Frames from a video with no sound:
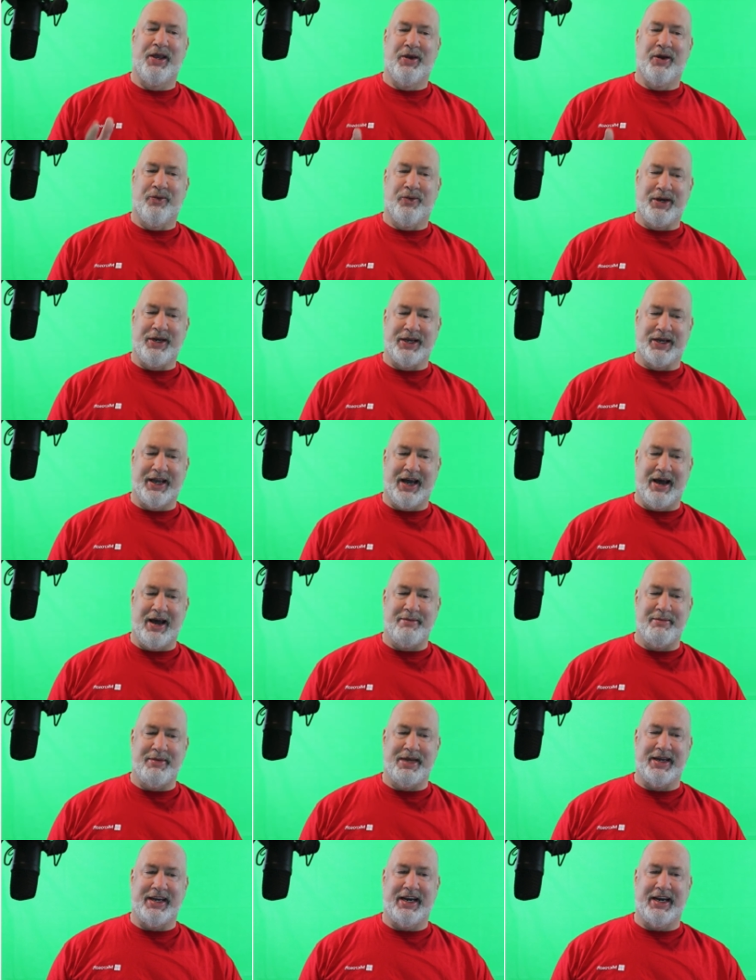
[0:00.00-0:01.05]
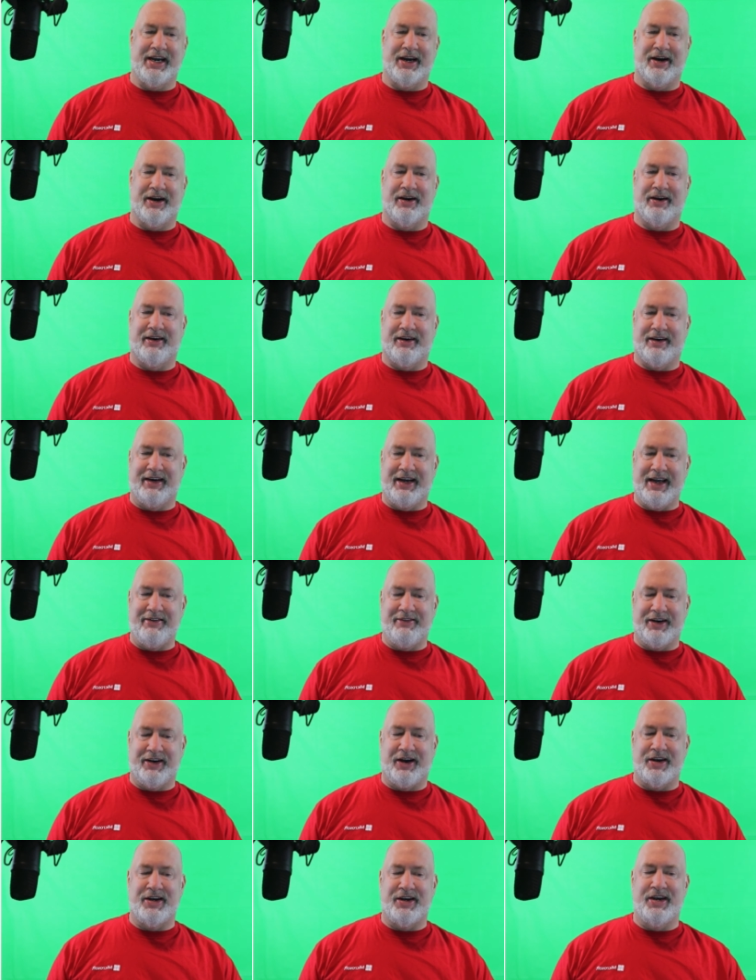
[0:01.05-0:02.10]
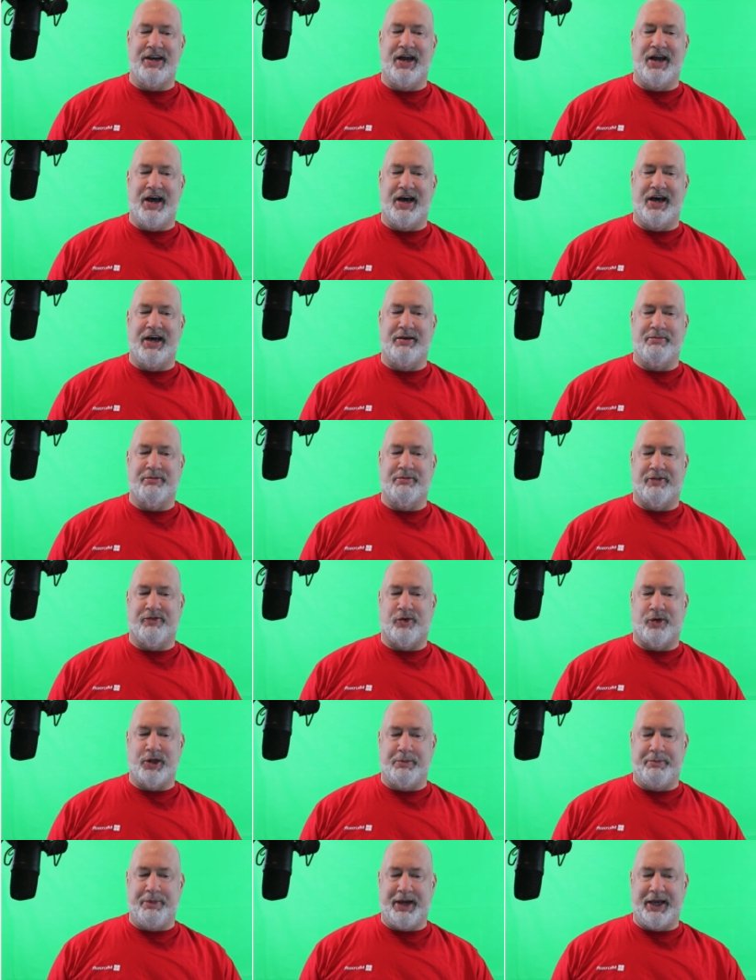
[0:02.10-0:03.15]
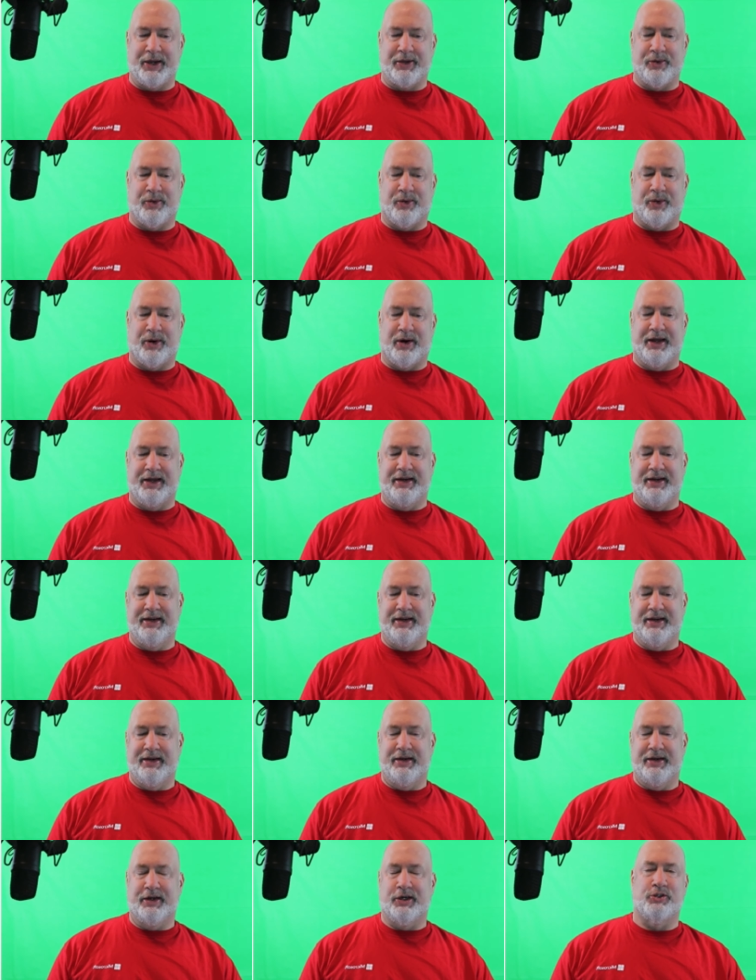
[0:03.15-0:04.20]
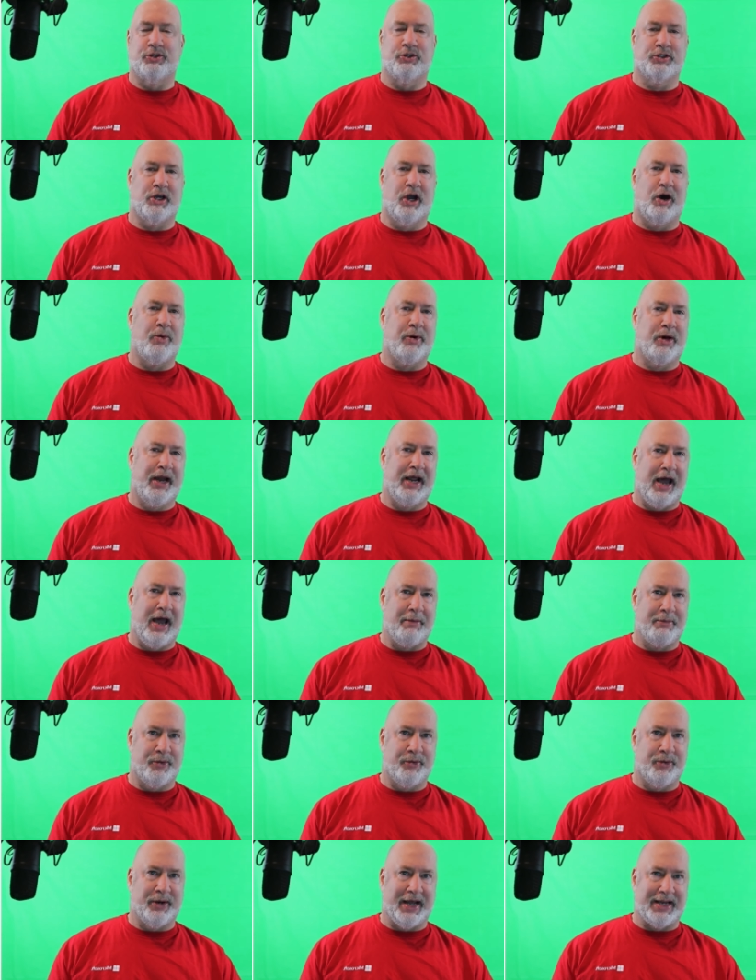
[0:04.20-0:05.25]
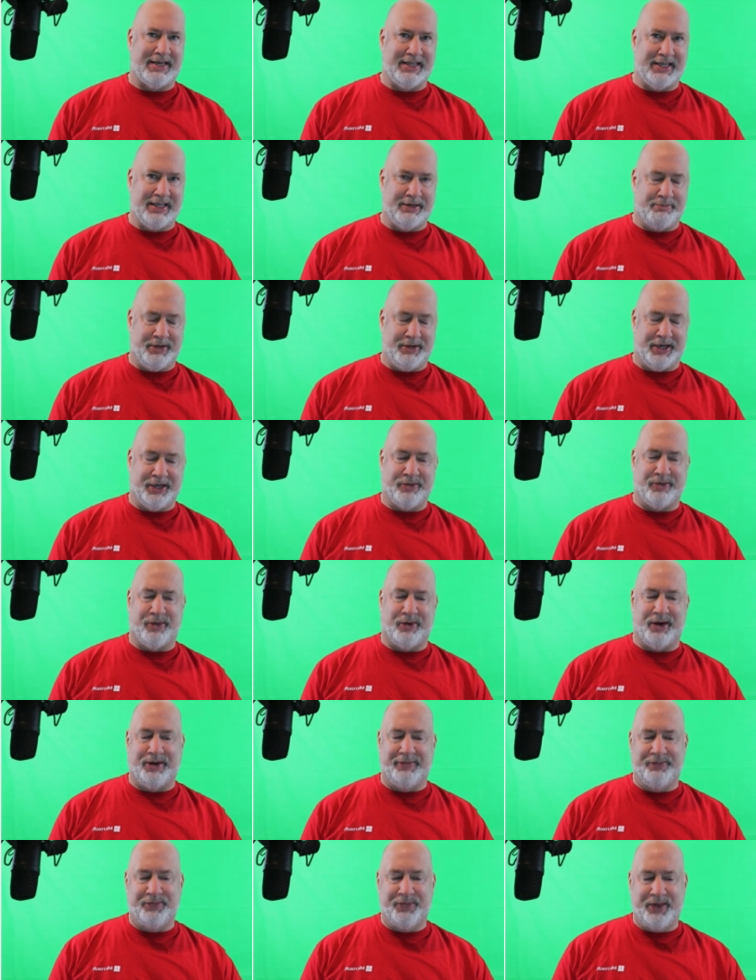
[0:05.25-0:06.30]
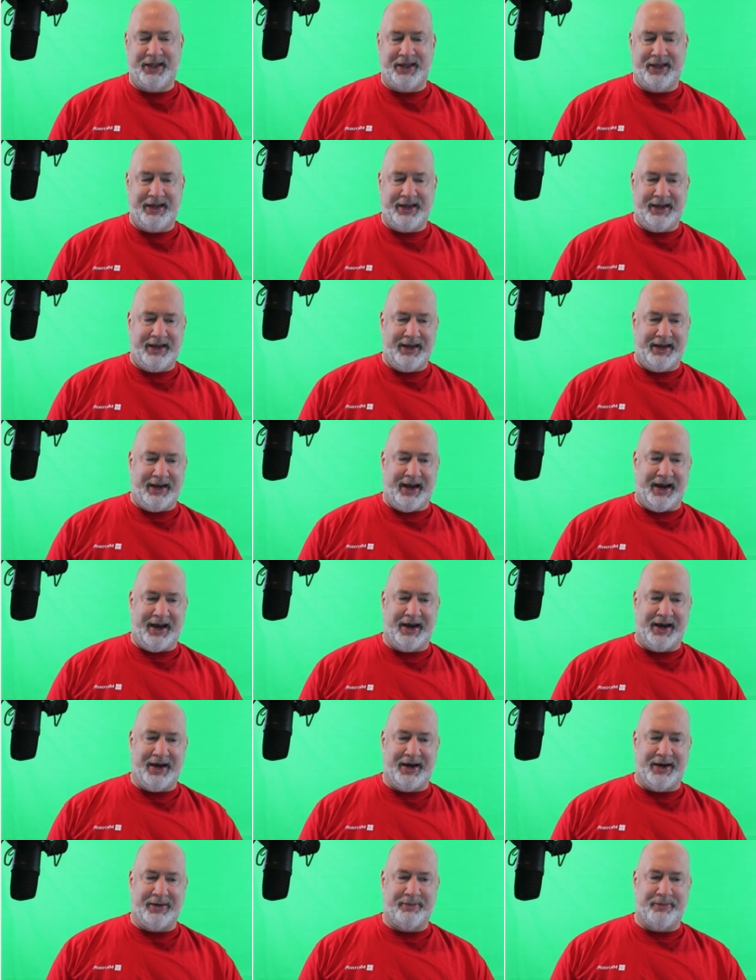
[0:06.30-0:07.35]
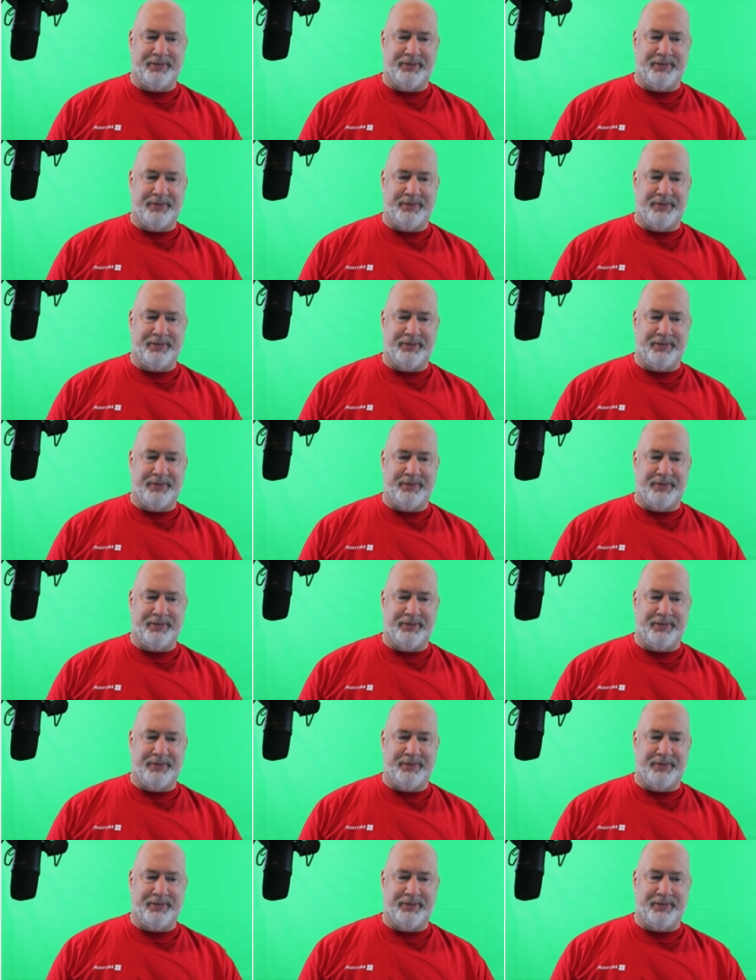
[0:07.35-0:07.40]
When you come in here, leave it on none before you pick one because you saw what happened when I did pick one. Um,